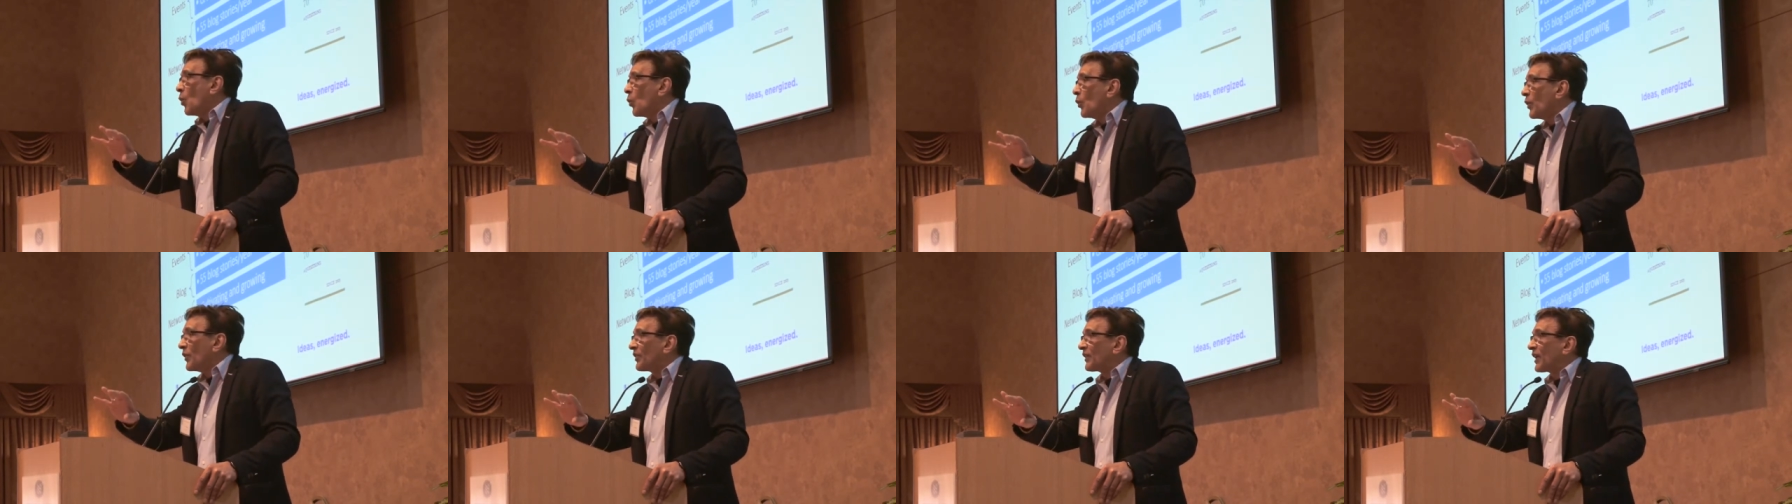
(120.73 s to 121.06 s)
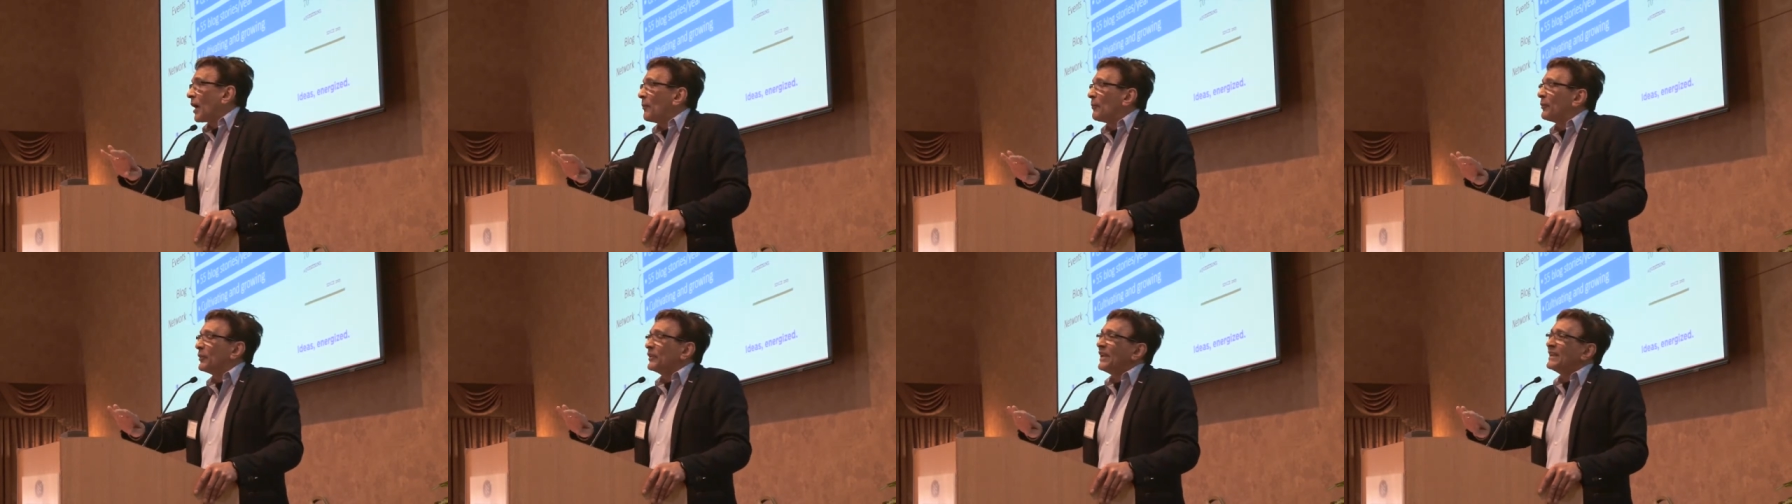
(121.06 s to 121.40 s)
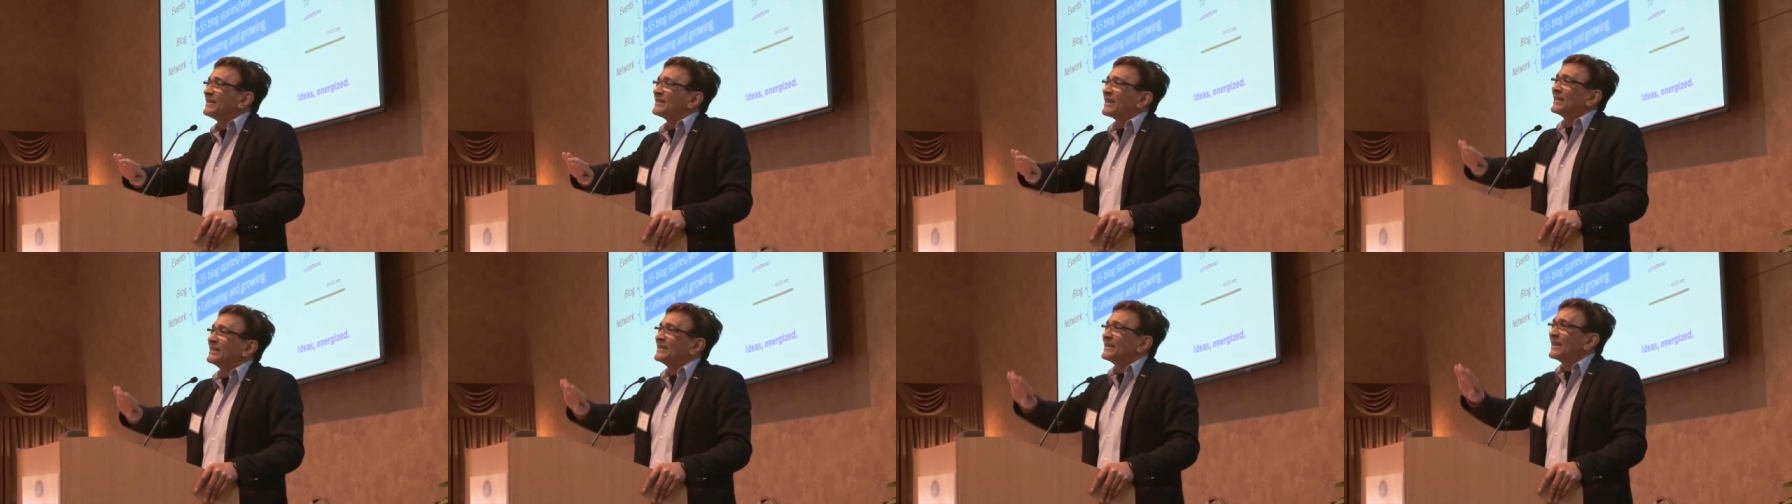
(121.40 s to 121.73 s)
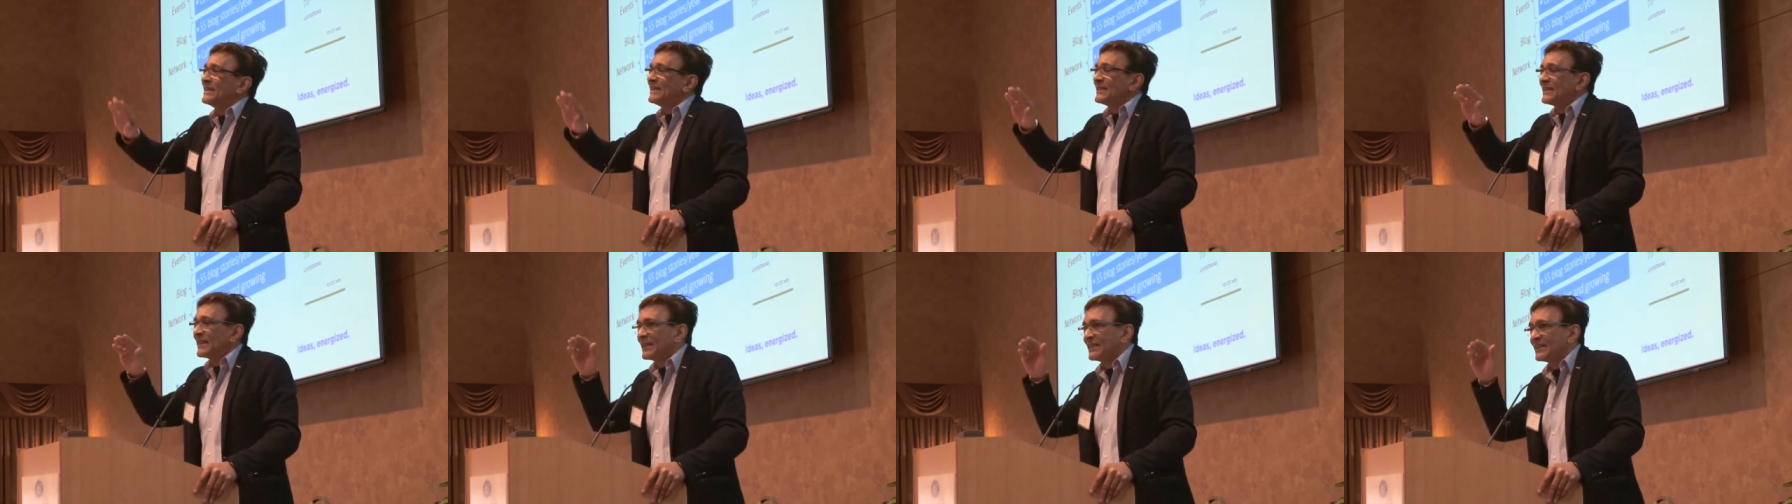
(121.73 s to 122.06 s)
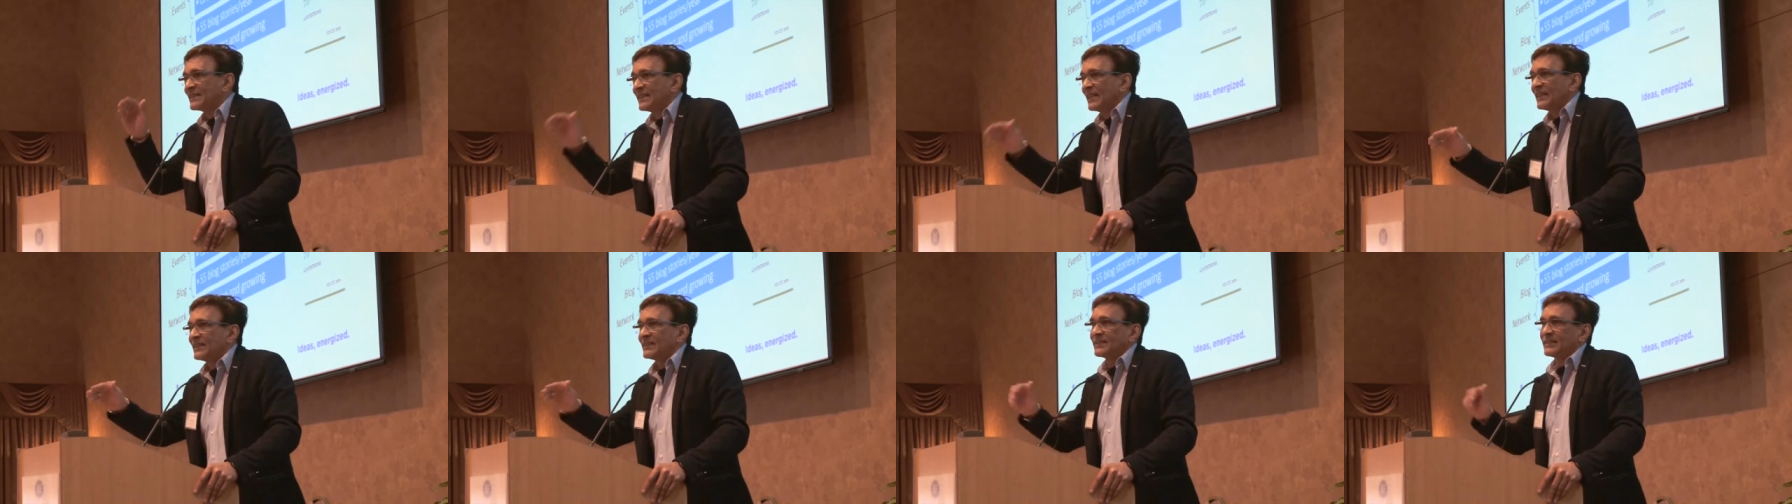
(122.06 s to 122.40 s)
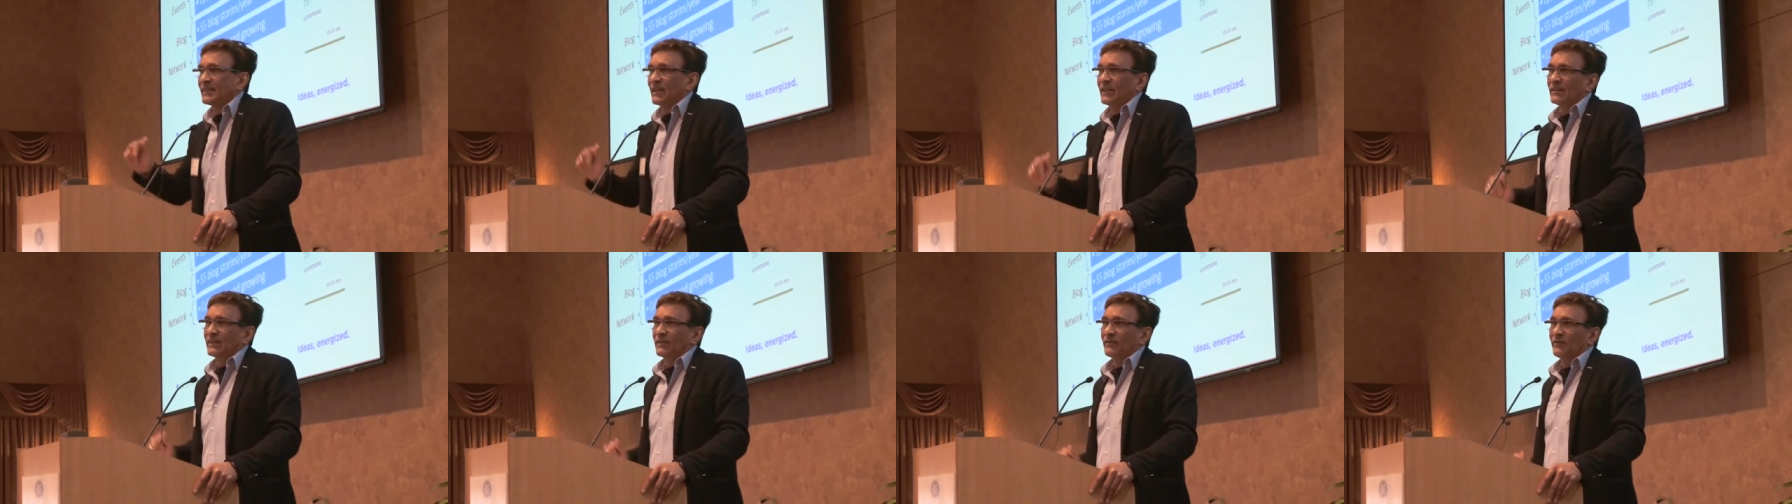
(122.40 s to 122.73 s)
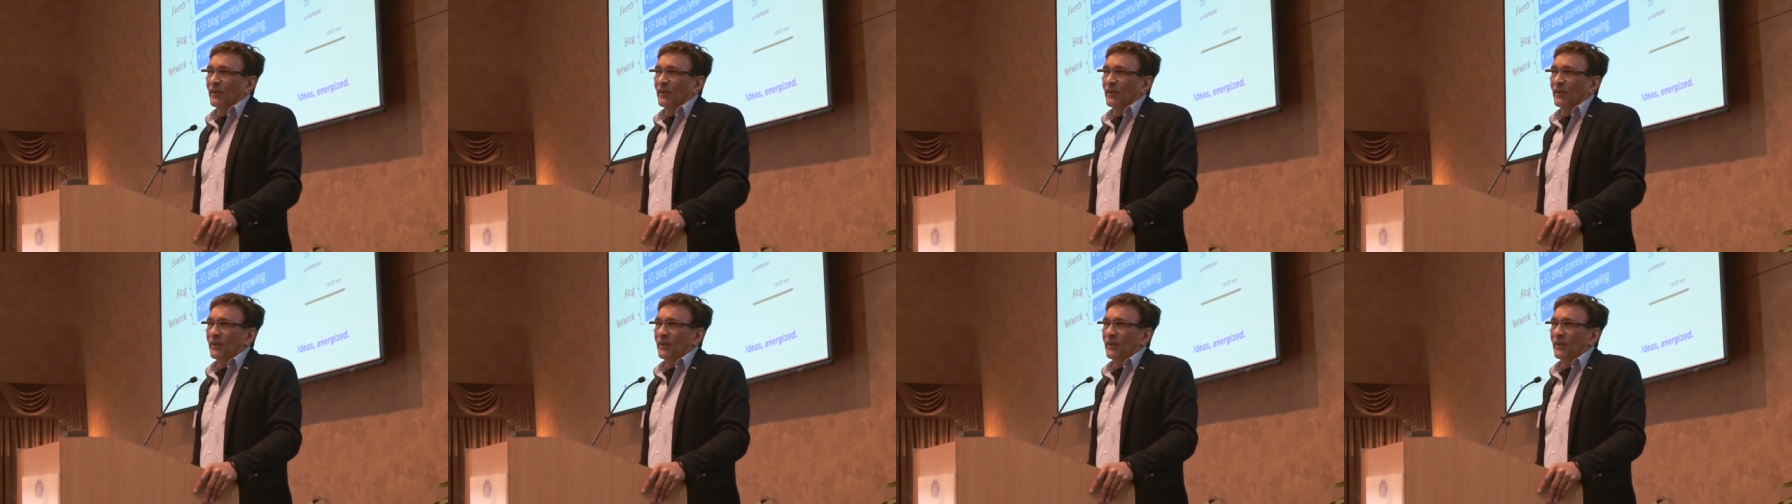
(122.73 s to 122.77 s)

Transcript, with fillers: with companies that didn't exist in the